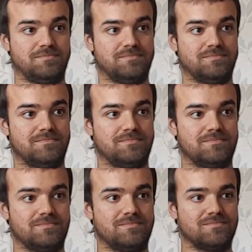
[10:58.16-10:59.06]

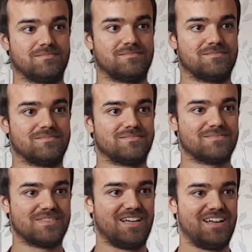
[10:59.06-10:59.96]

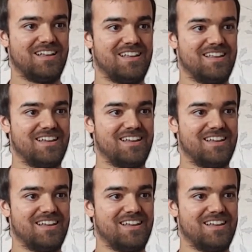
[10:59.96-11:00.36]
This person isn't speaking.